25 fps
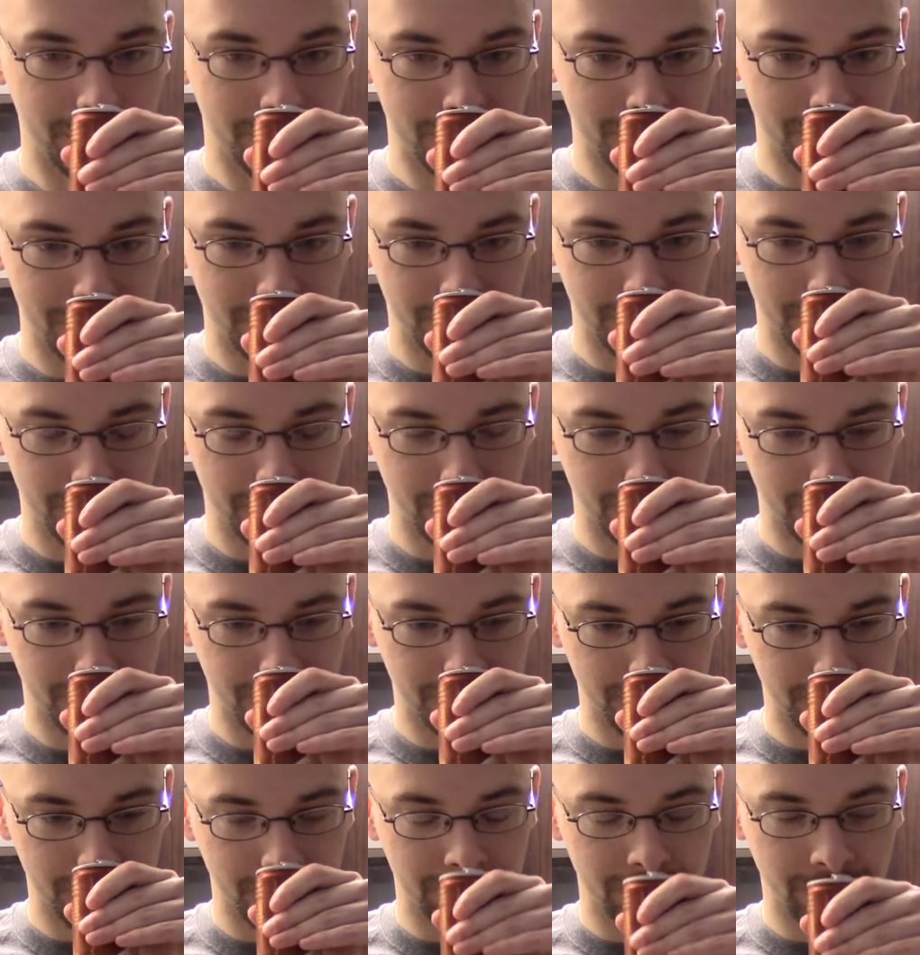
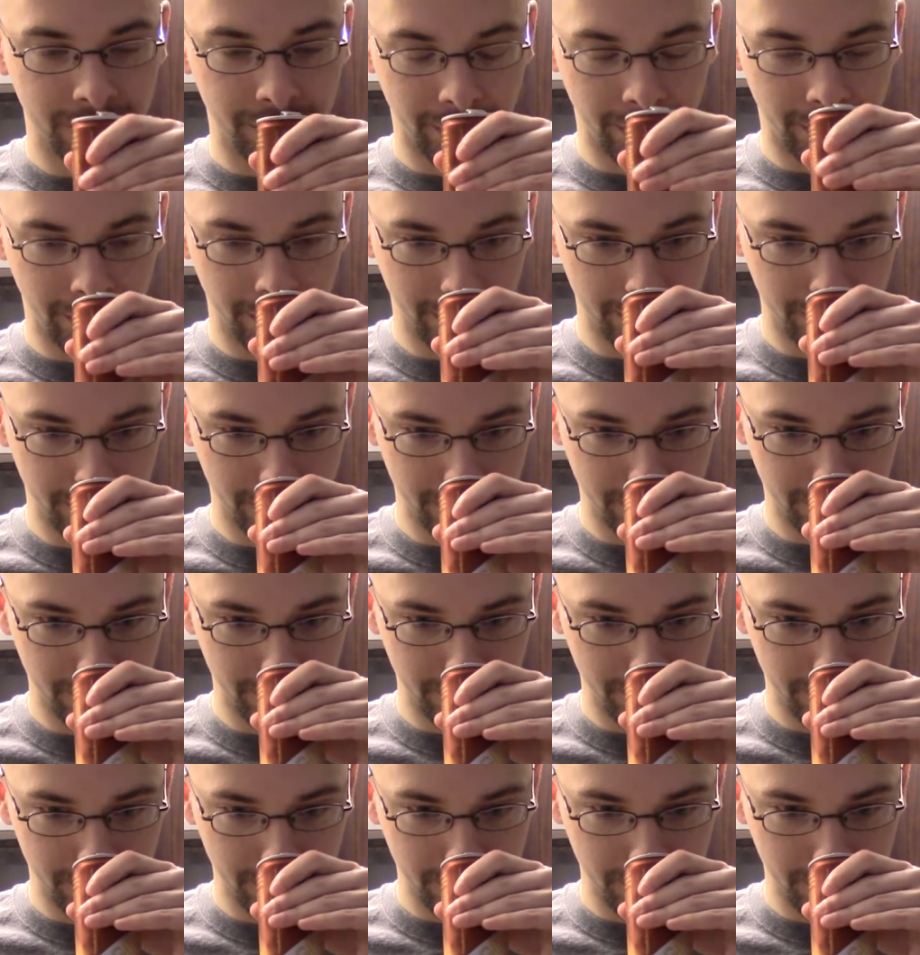No one is speaking in this clip.